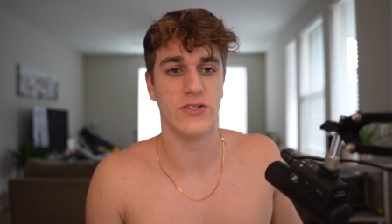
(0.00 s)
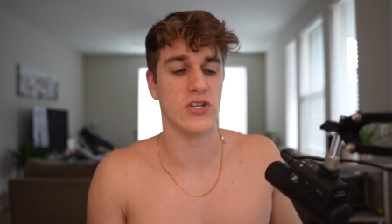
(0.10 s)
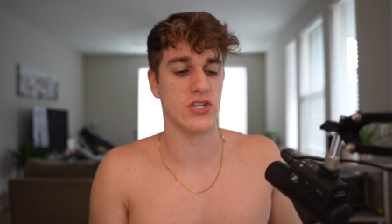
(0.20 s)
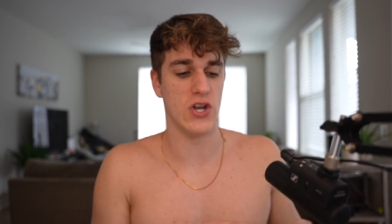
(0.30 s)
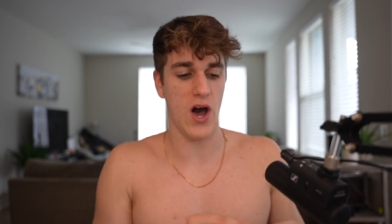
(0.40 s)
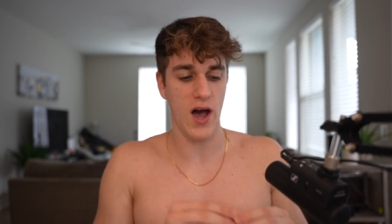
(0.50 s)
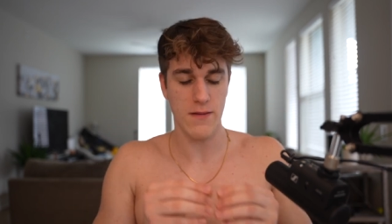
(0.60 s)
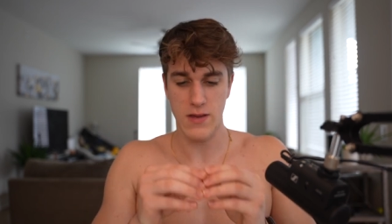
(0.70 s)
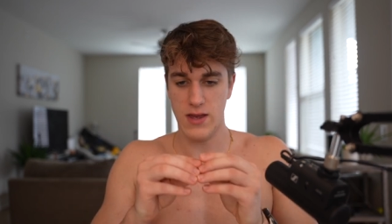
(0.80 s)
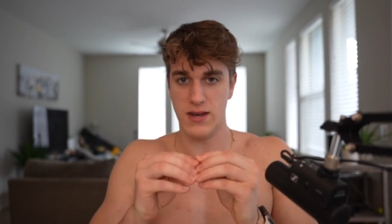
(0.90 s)
does
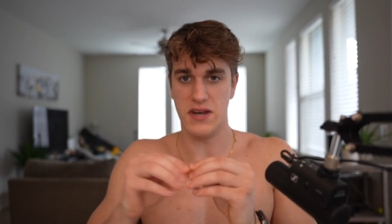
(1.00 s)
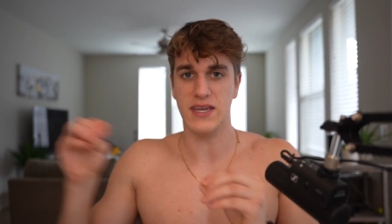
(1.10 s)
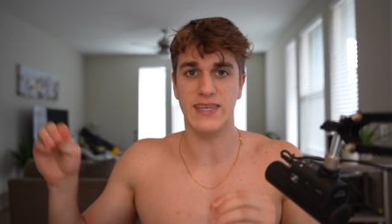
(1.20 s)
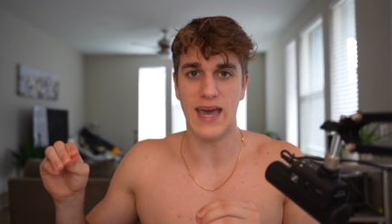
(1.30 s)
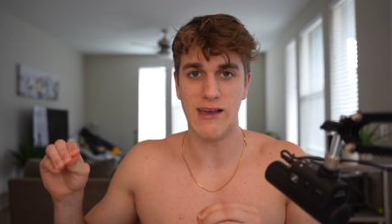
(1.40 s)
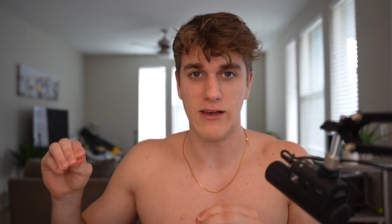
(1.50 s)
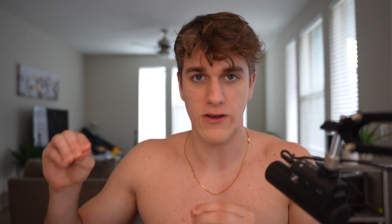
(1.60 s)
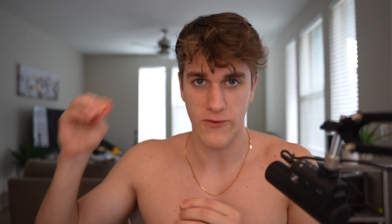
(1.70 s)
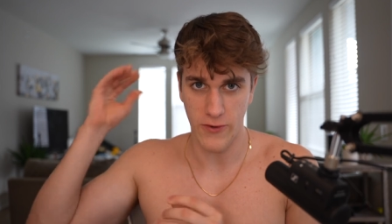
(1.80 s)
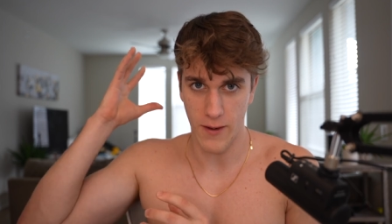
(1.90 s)
not negate
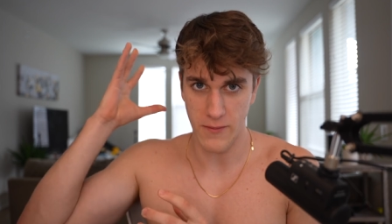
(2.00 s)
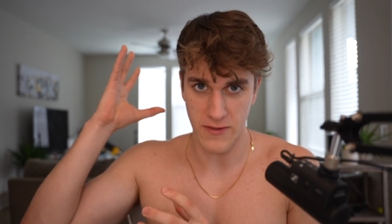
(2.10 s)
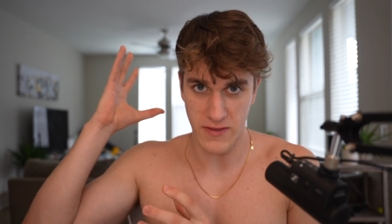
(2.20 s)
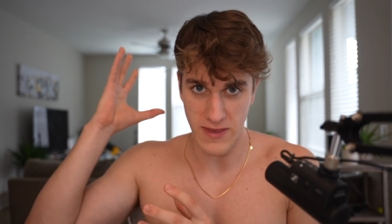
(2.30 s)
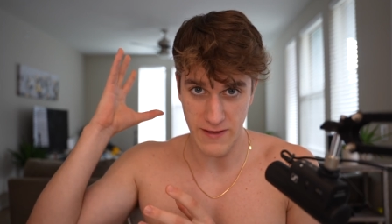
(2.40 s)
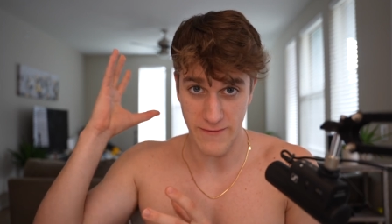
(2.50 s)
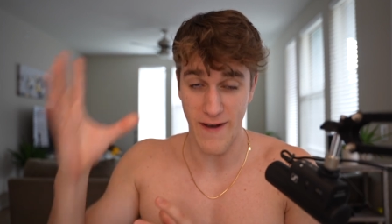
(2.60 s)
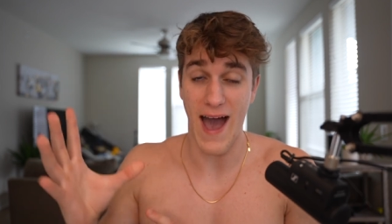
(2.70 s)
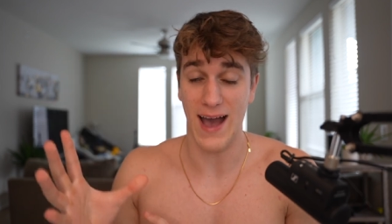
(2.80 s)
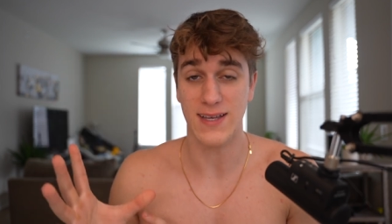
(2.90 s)
from the
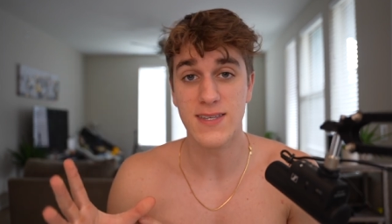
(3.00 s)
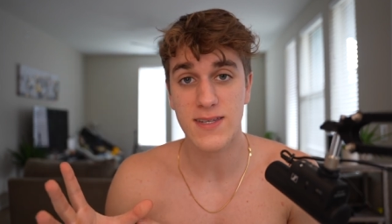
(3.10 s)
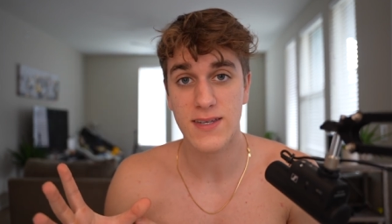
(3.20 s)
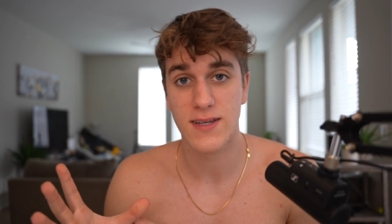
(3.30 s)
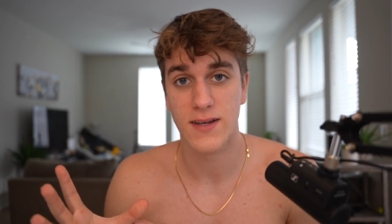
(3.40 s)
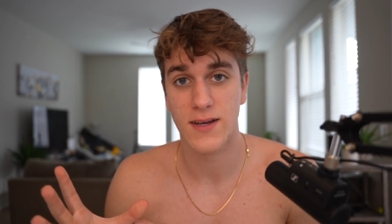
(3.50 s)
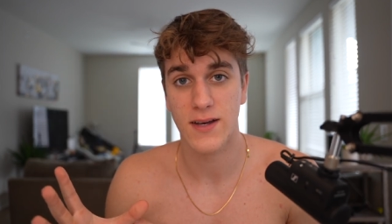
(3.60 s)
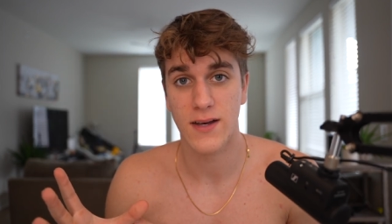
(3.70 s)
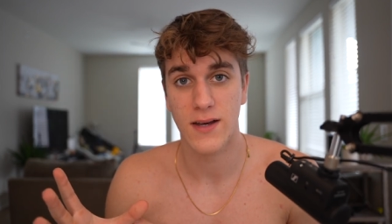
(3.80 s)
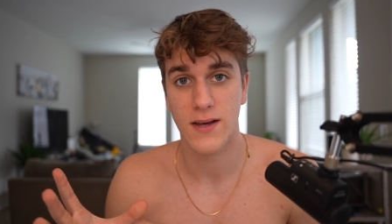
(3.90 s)
facts
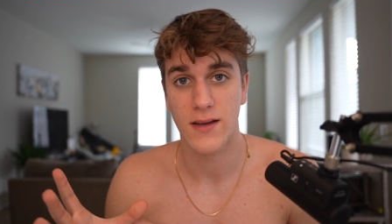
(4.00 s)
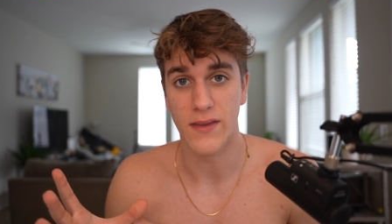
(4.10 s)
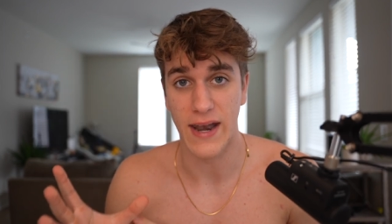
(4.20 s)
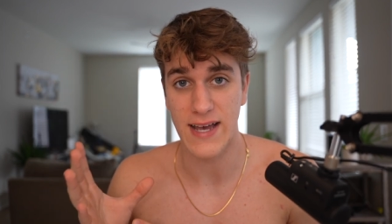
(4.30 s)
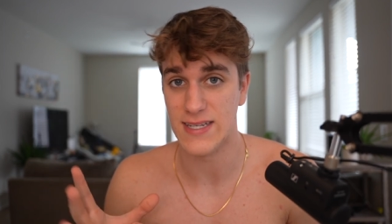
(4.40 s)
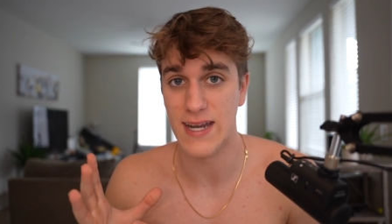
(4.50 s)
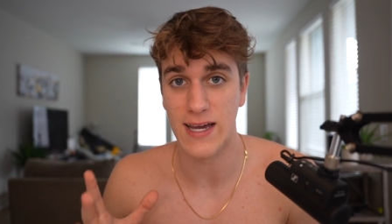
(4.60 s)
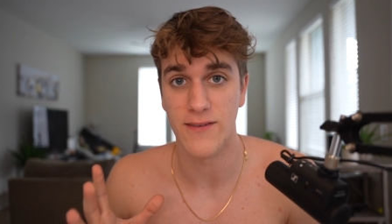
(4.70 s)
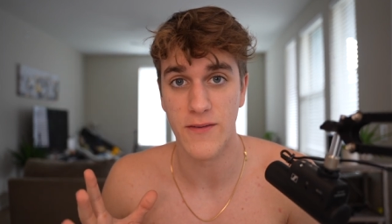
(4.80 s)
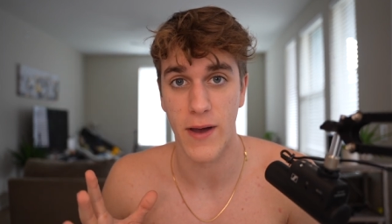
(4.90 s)
that it has a
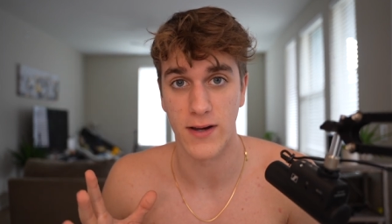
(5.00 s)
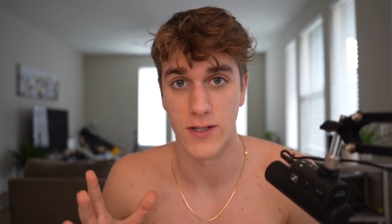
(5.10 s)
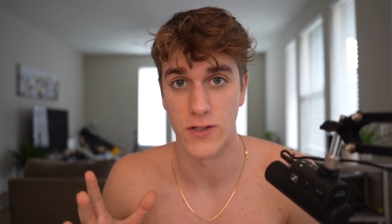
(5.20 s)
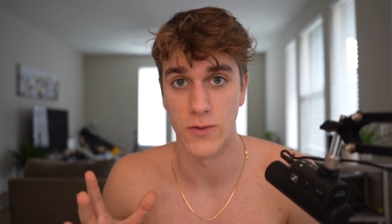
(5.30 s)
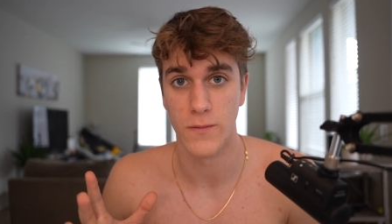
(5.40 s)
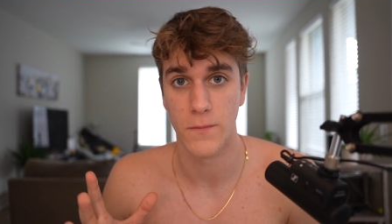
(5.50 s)
negative impact on you,